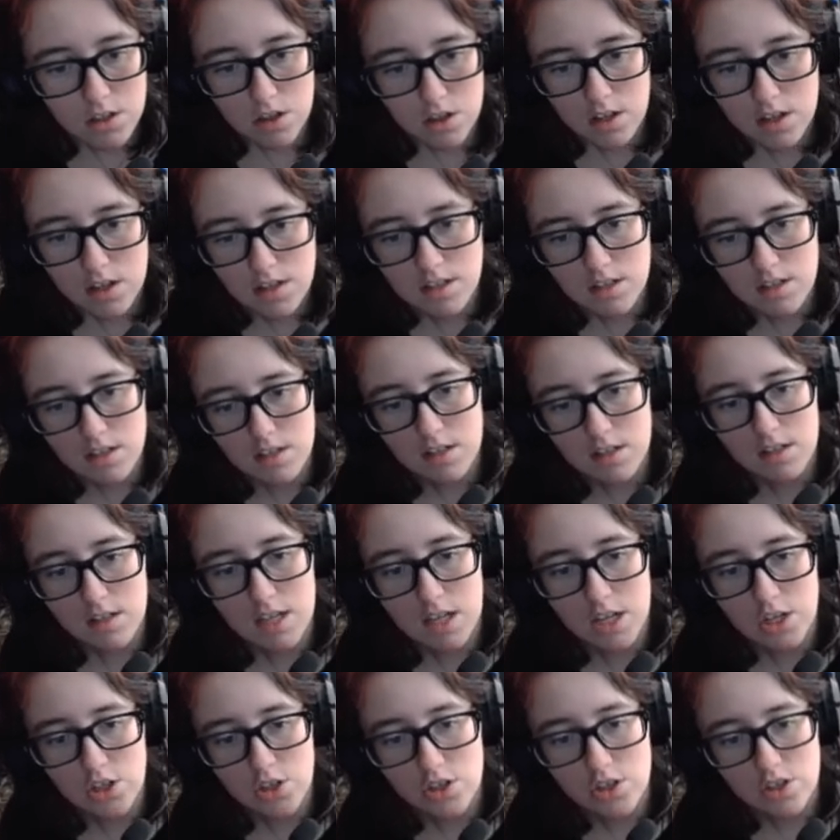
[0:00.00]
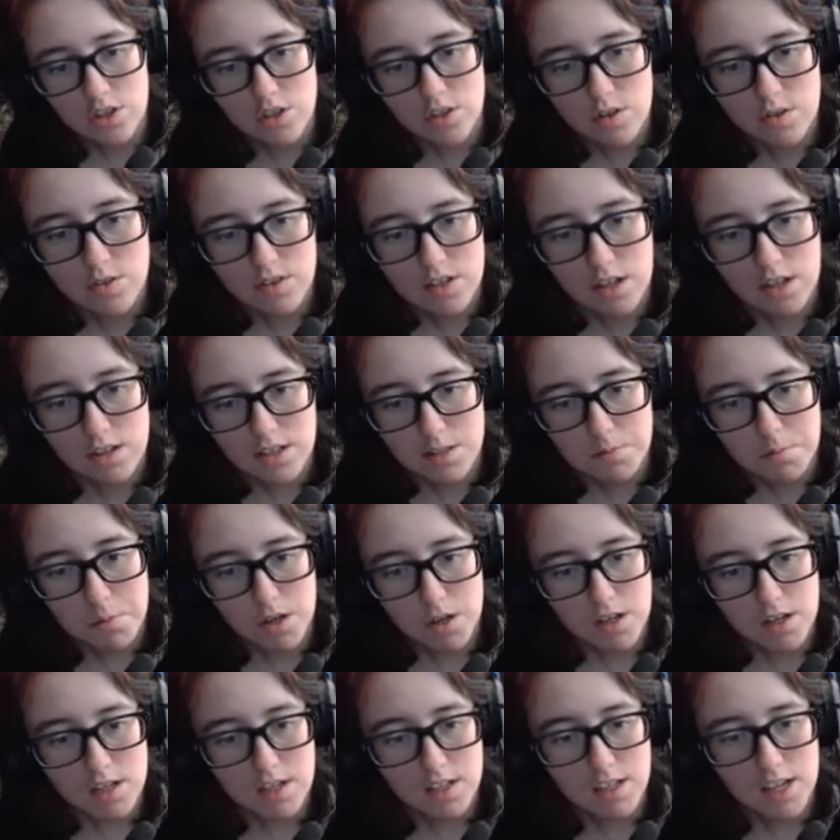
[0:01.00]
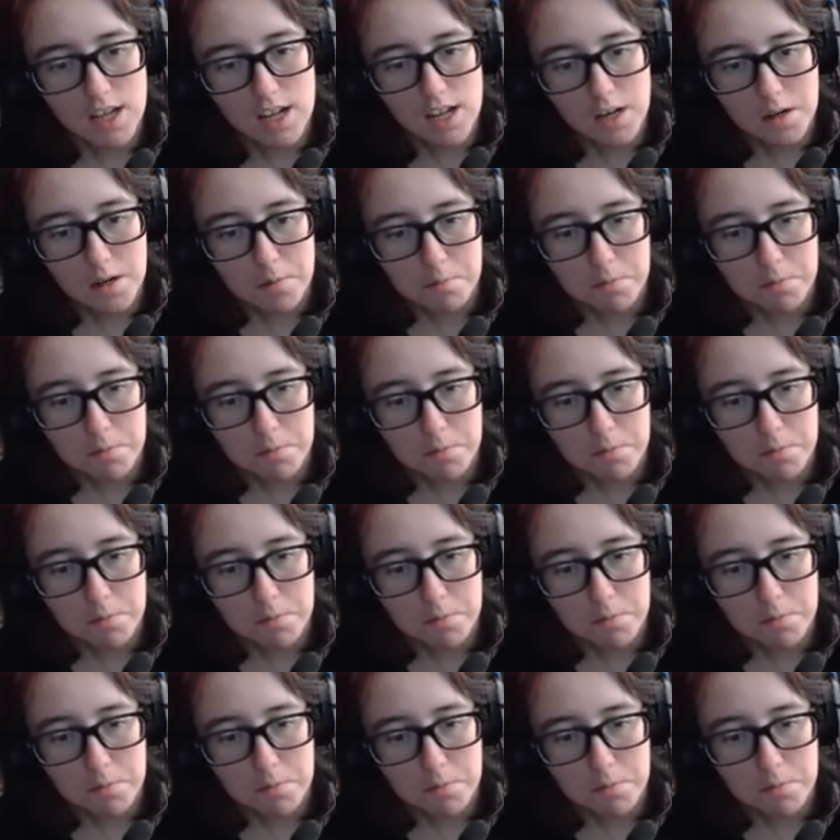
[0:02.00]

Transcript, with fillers: curious indentation is no doubt the spot indicated